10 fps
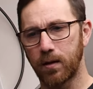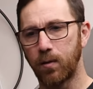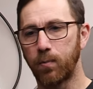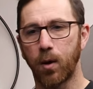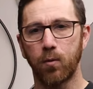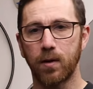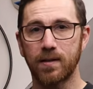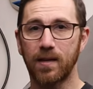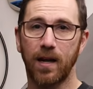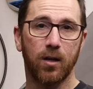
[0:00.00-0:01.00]

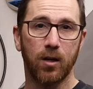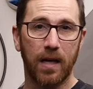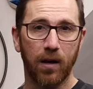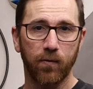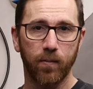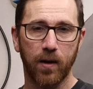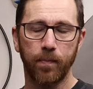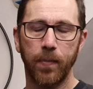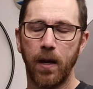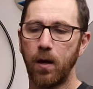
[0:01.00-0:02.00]
components that I could get from
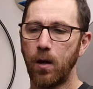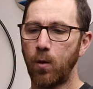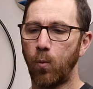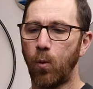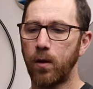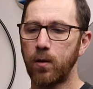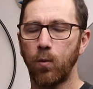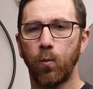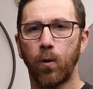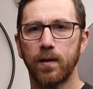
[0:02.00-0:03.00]
them.
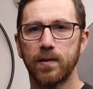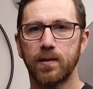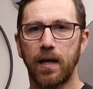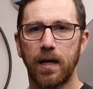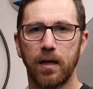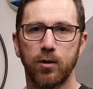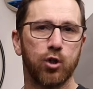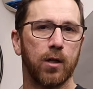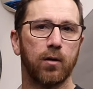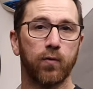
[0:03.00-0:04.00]
One was a
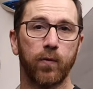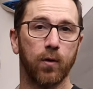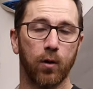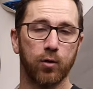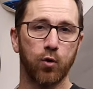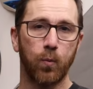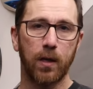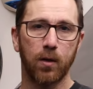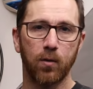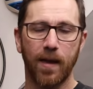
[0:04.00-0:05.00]
shield for an
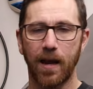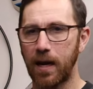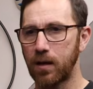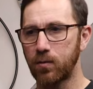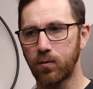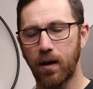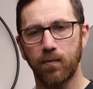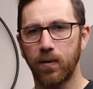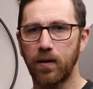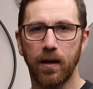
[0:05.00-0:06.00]
Arduino that handled
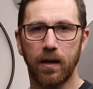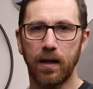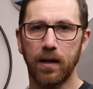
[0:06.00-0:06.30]
everything I